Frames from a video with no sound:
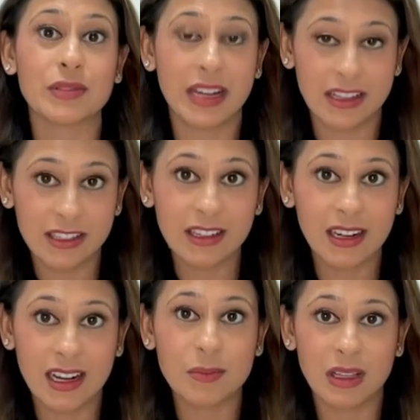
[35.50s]
rare.
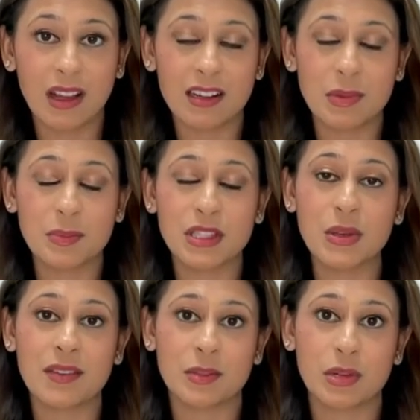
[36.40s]
A lot of people do
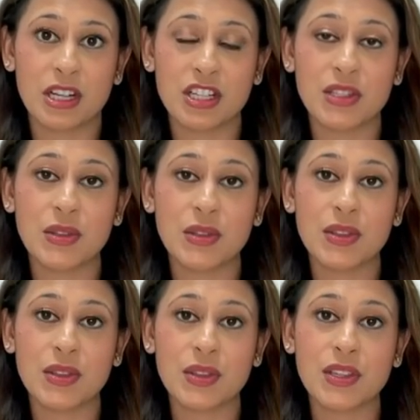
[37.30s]
have depression. So this
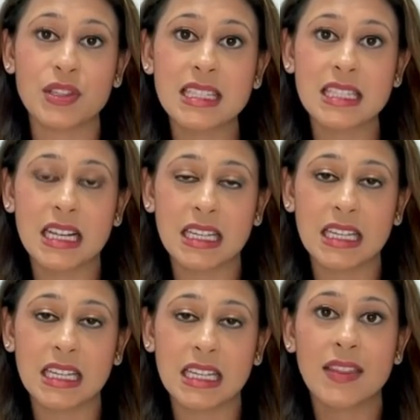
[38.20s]
recent study
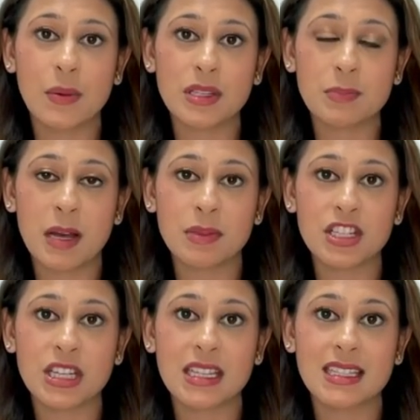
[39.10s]
that was published
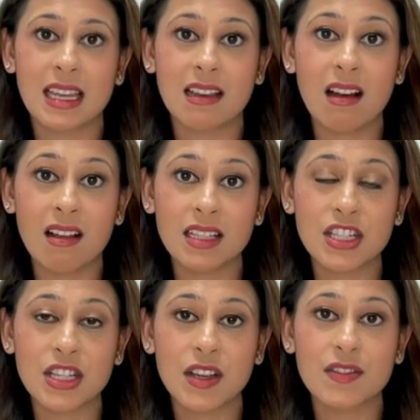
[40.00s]
in Psychology
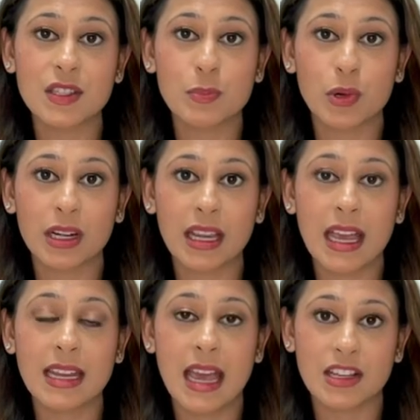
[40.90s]
of Sport and
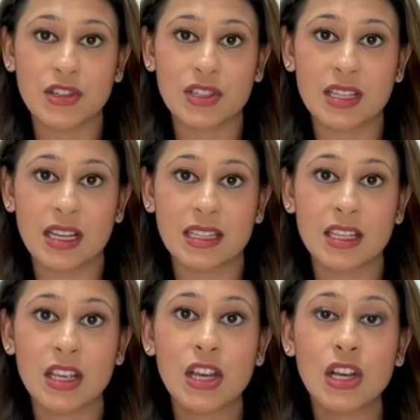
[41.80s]
Exercise
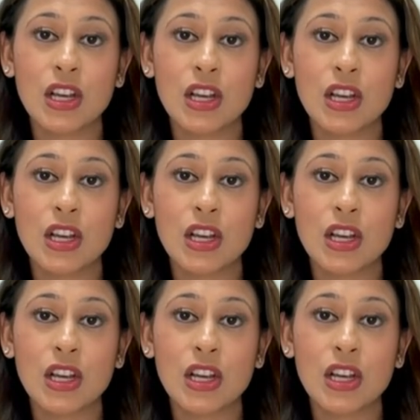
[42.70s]

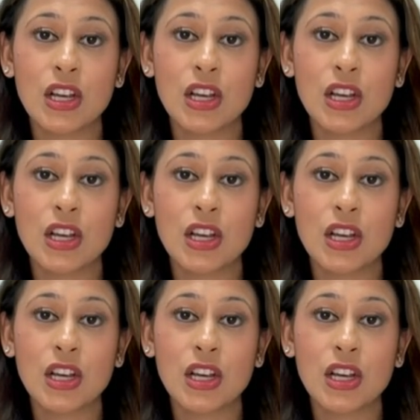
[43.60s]
looked at
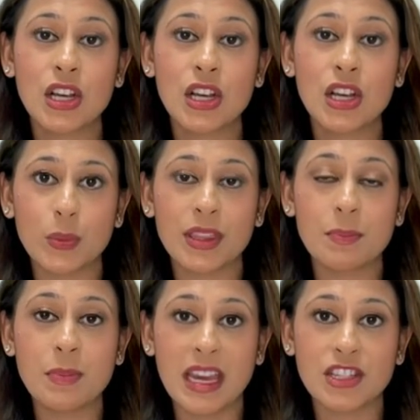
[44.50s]
people with
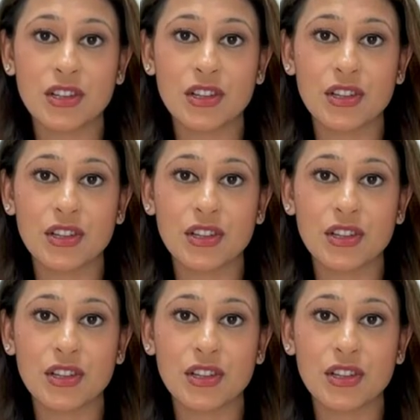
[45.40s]
major depressive